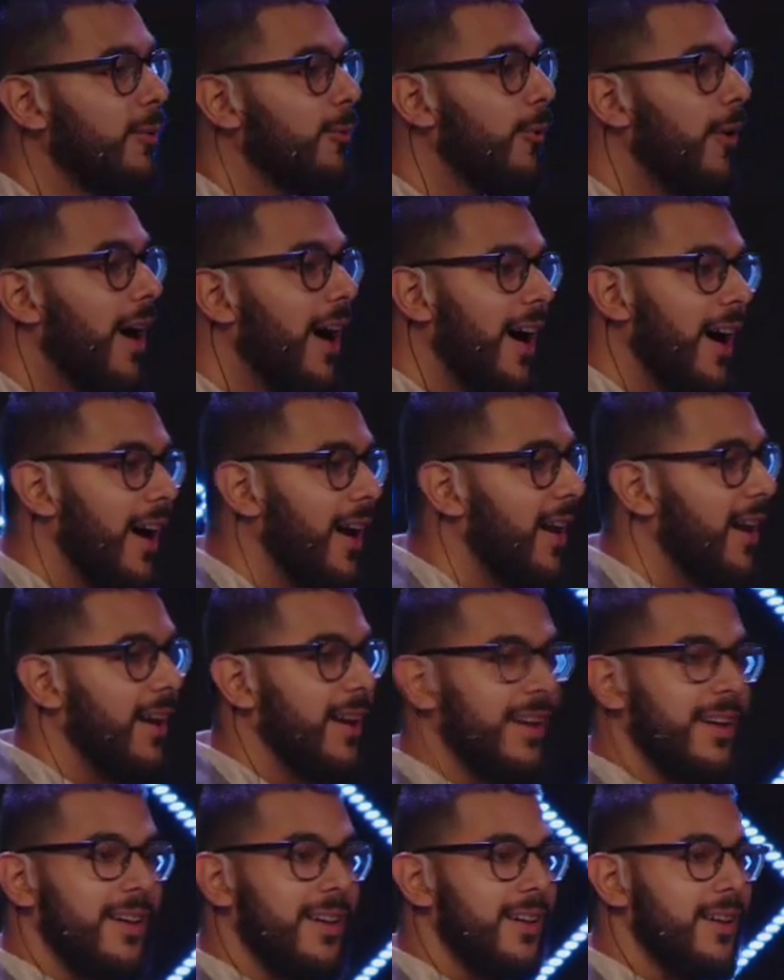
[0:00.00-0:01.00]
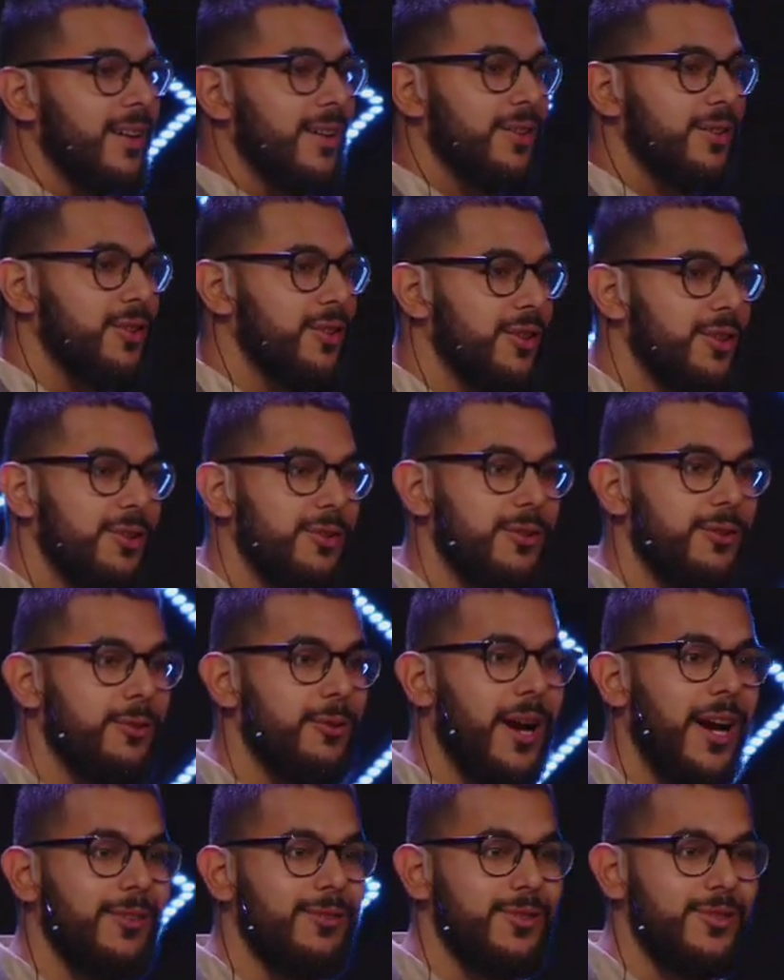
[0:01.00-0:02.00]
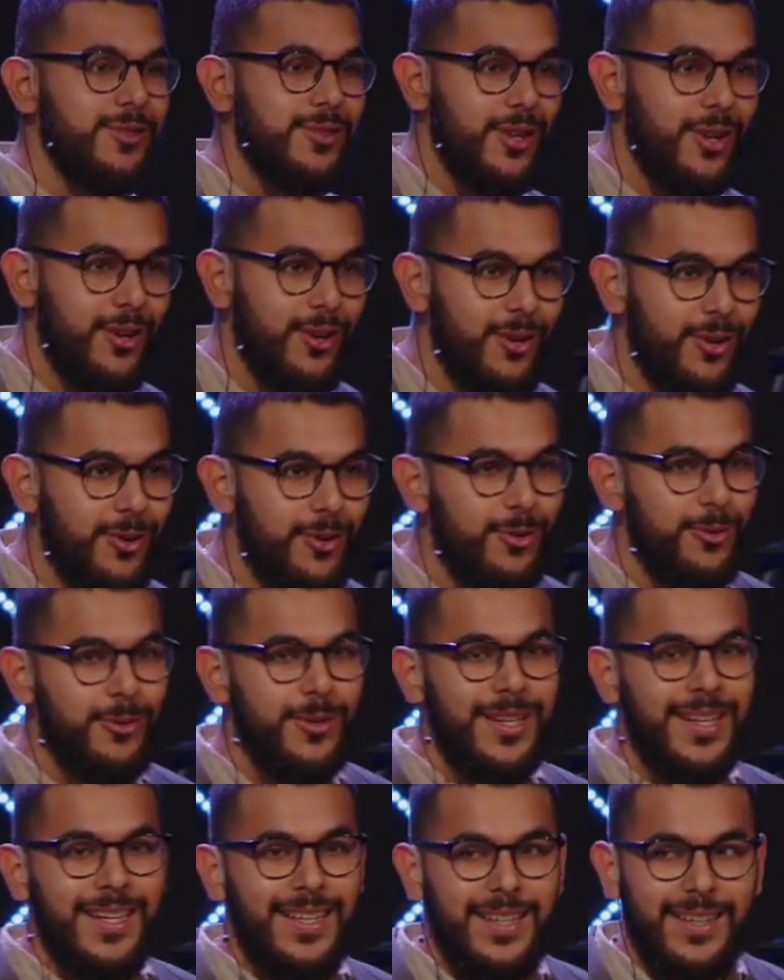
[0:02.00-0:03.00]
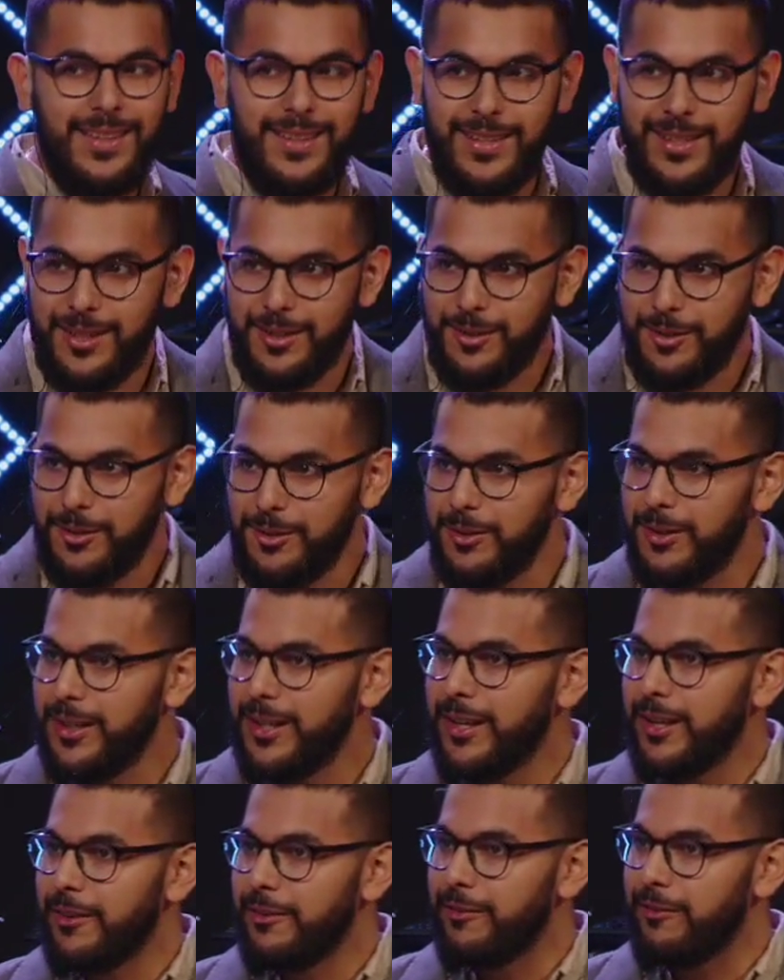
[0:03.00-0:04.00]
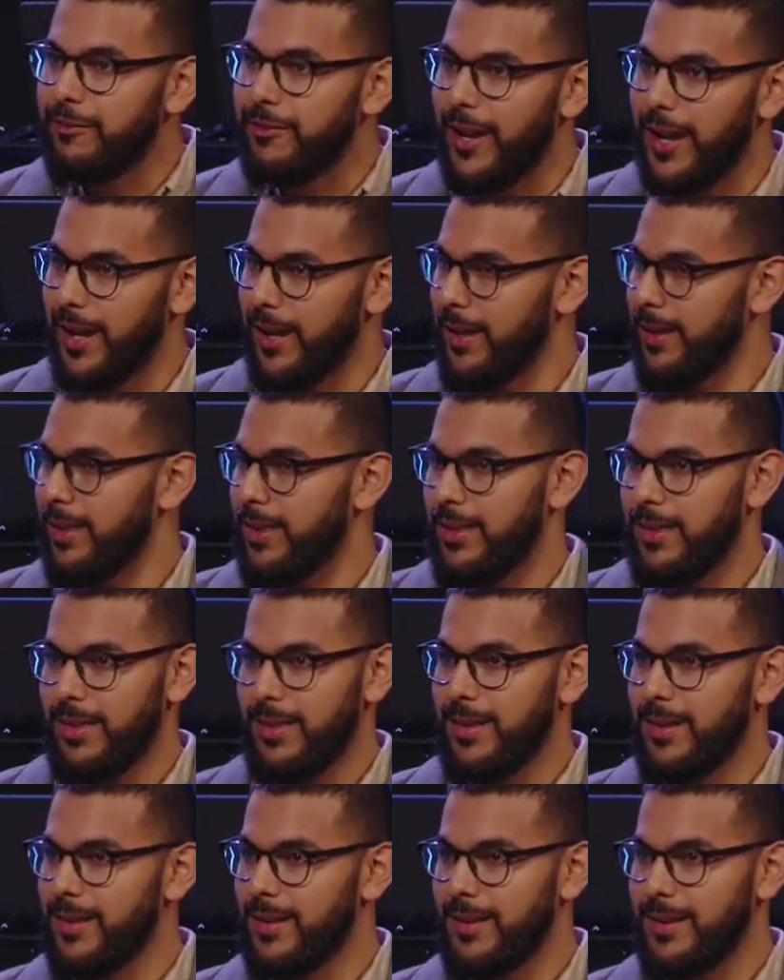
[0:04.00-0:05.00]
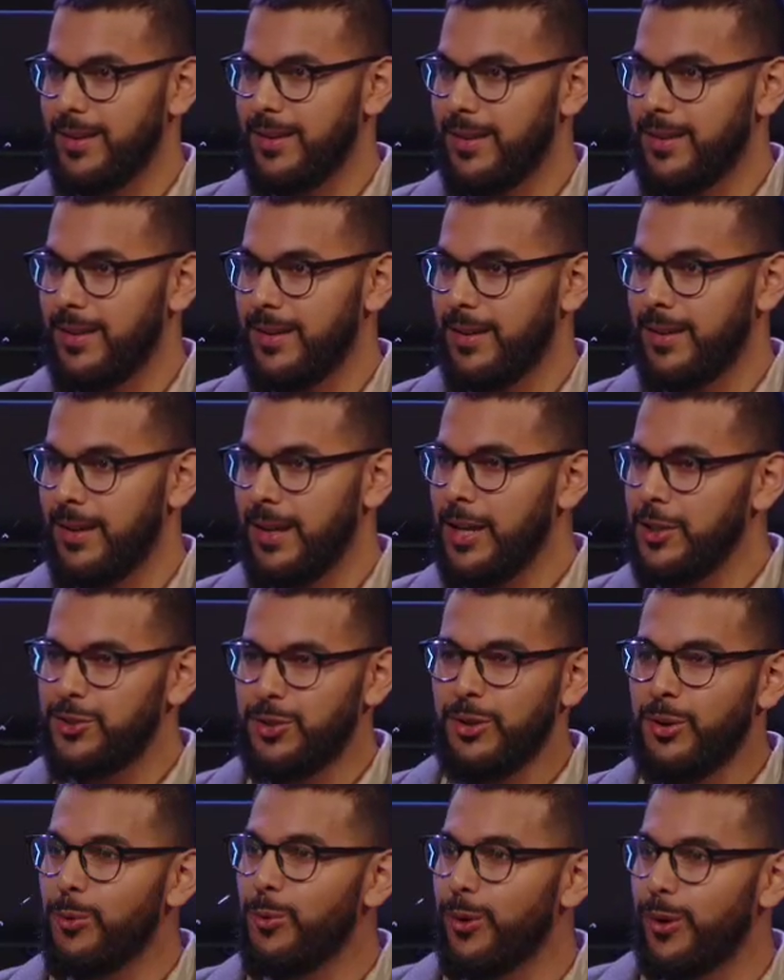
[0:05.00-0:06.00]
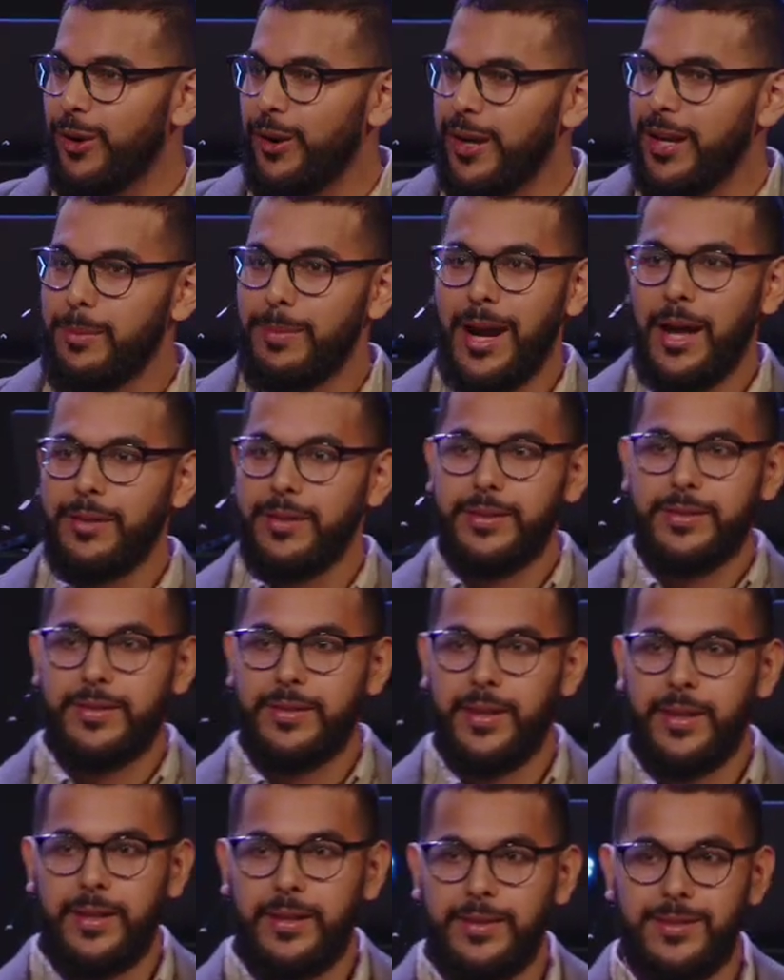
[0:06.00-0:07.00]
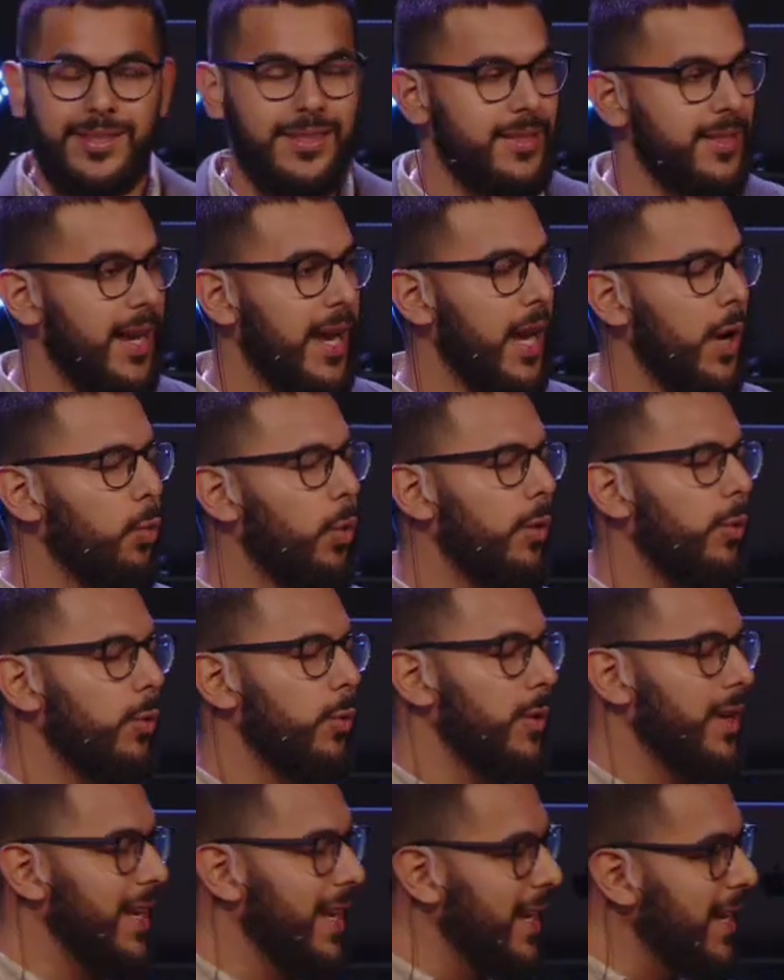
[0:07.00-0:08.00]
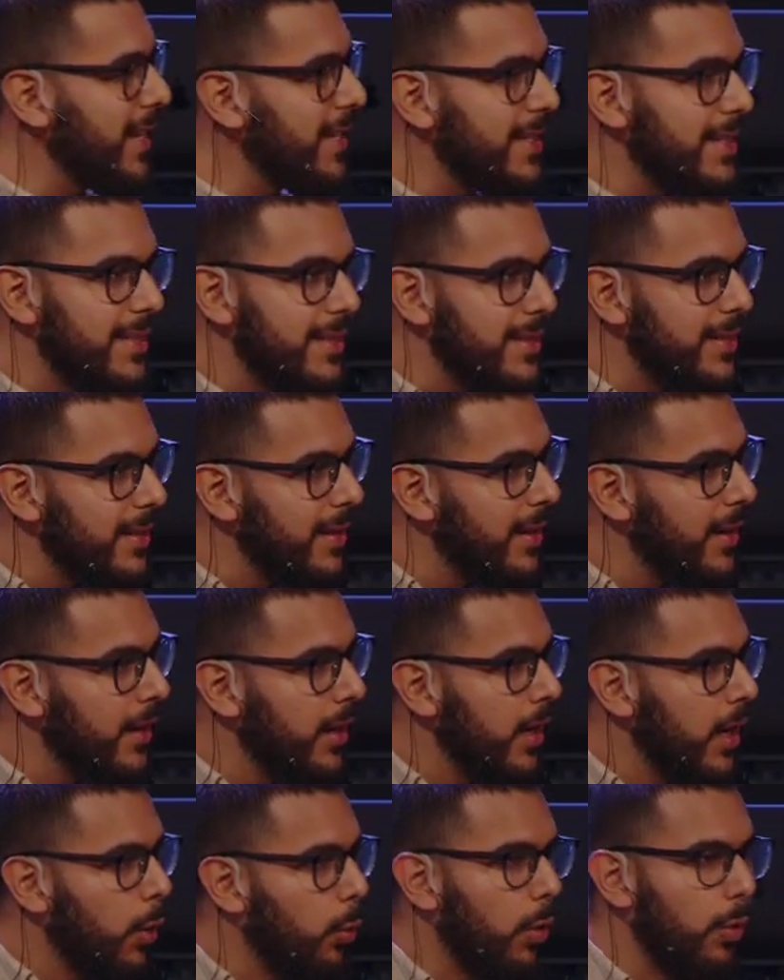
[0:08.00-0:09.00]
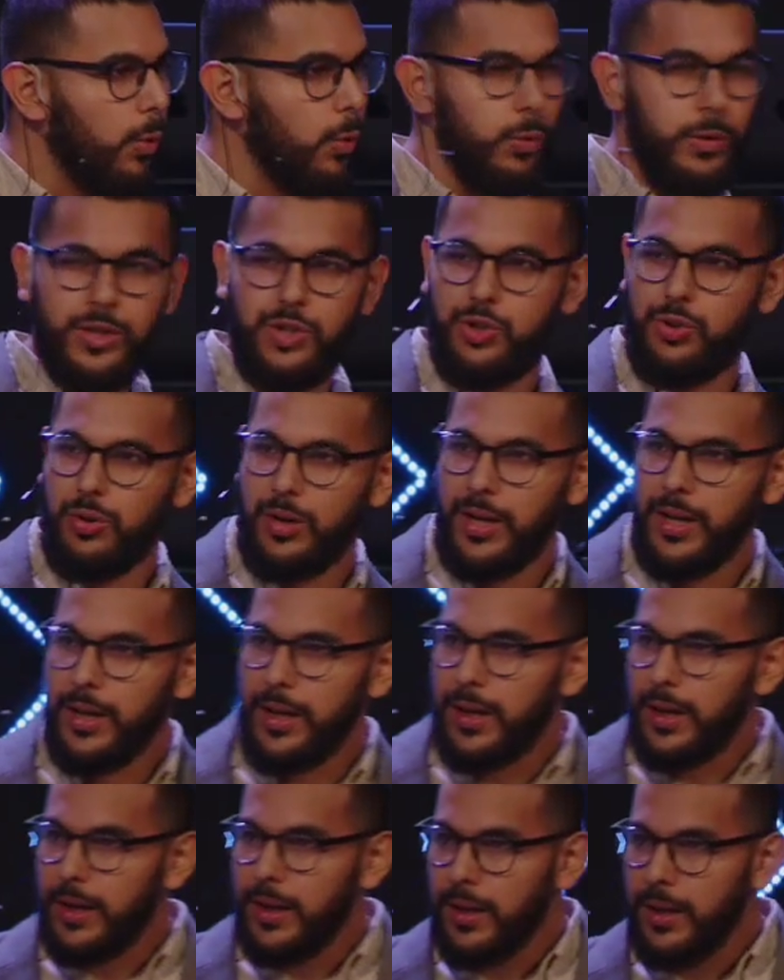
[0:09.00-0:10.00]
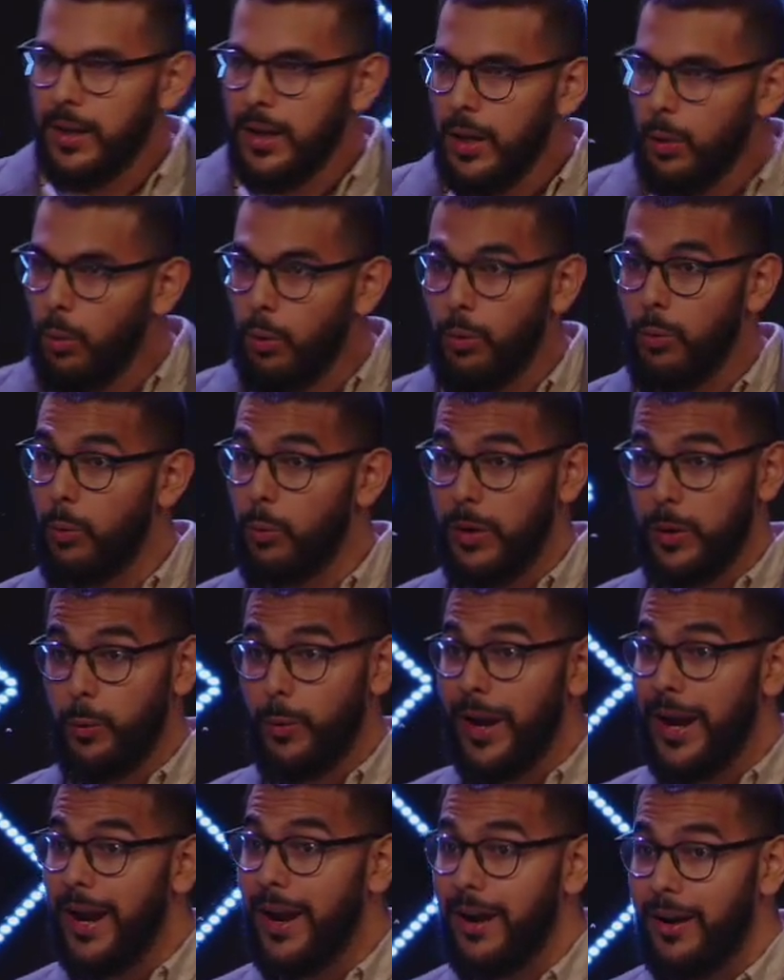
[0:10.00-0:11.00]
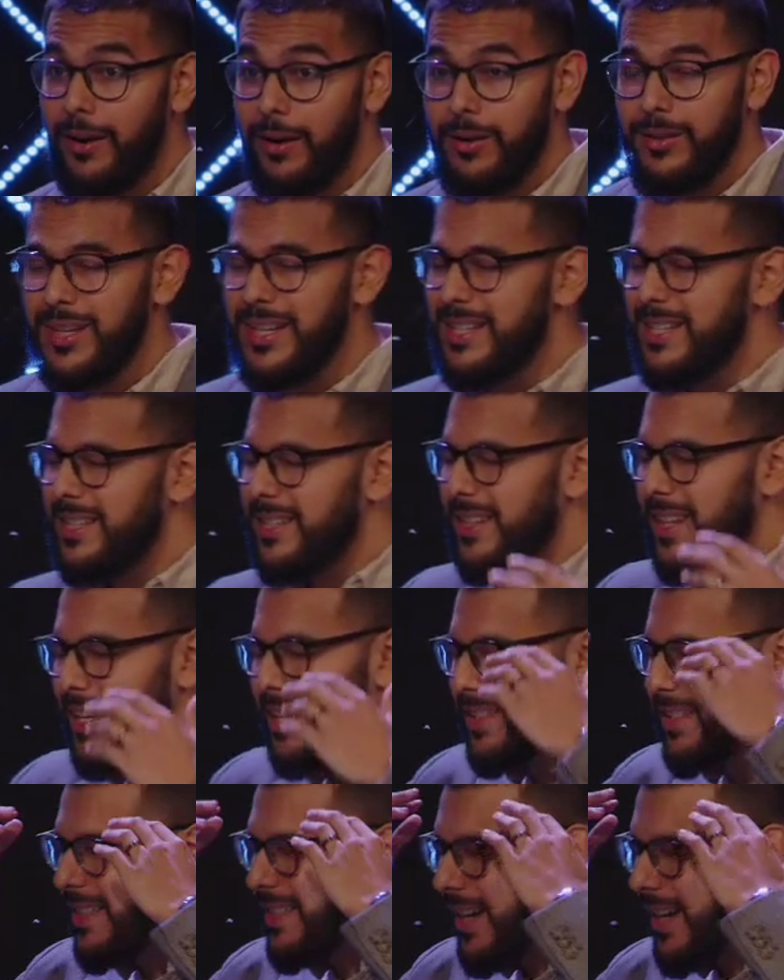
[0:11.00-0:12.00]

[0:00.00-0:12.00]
Why do you have so little faith? So don't worry about these things, saying, 'What will we eat? What will we drink? What will we wear?' These things